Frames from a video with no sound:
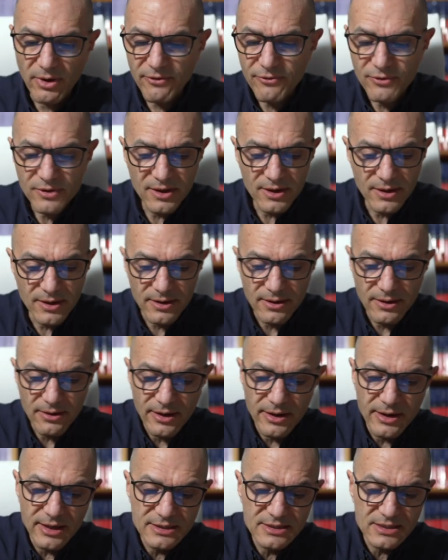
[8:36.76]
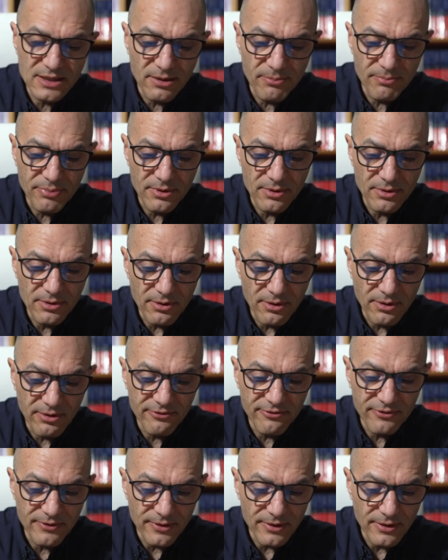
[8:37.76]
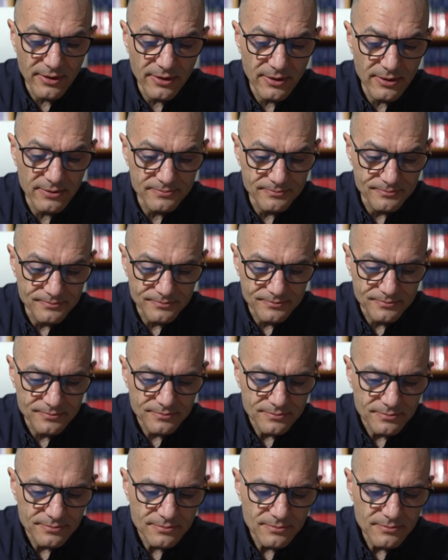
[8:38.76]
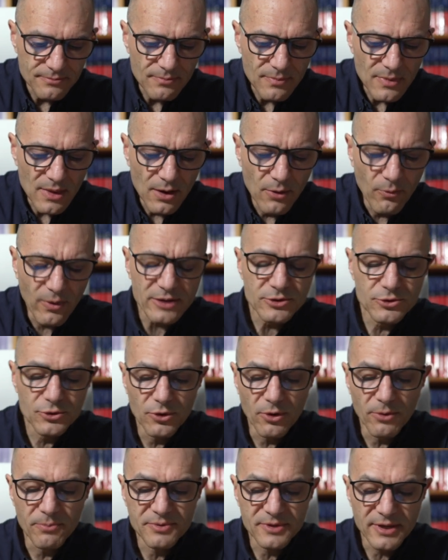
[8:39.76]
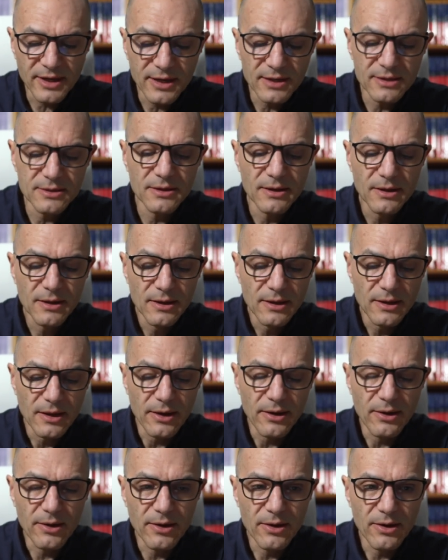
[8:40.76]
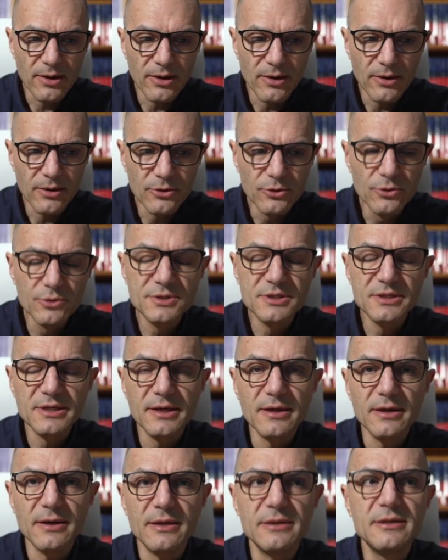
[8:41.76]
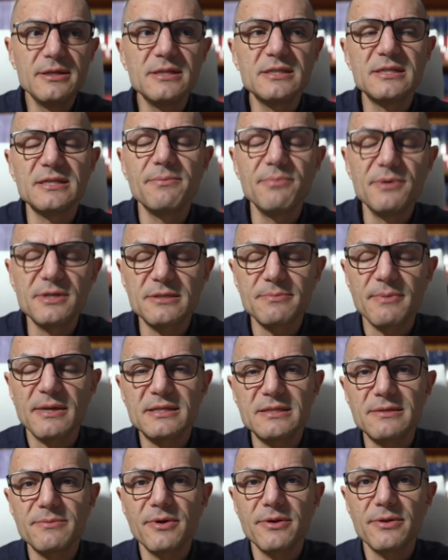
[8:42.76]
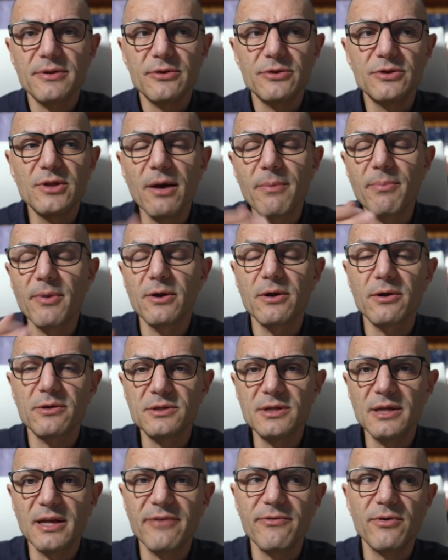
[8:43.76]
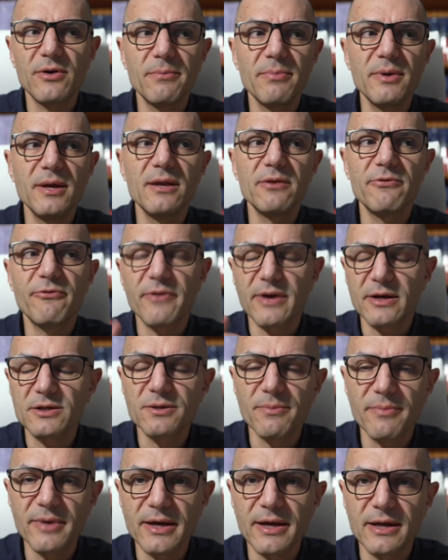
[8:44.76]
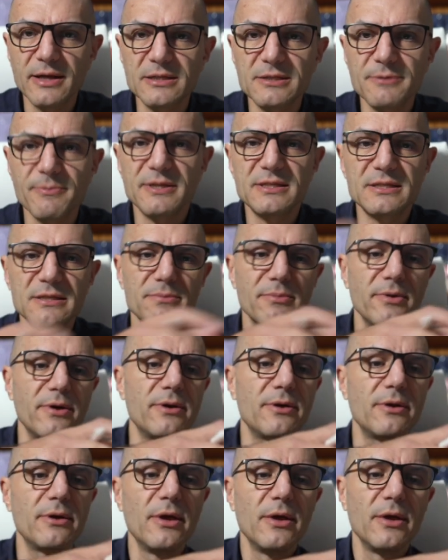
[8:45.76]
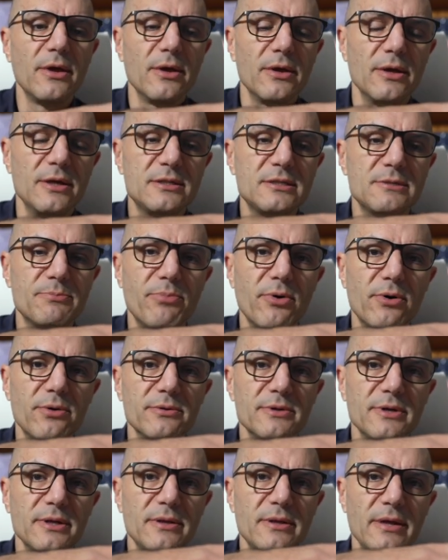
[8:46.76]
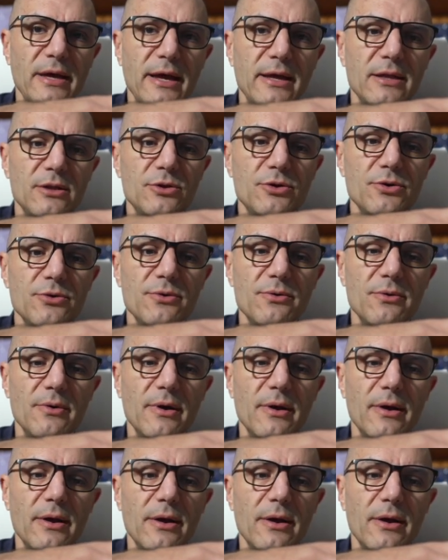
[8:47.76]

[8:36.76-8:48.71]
have here an example of what you obtain using a DCB specimen, double cantilever beam, fracture mechanics specimen. It's bonded and you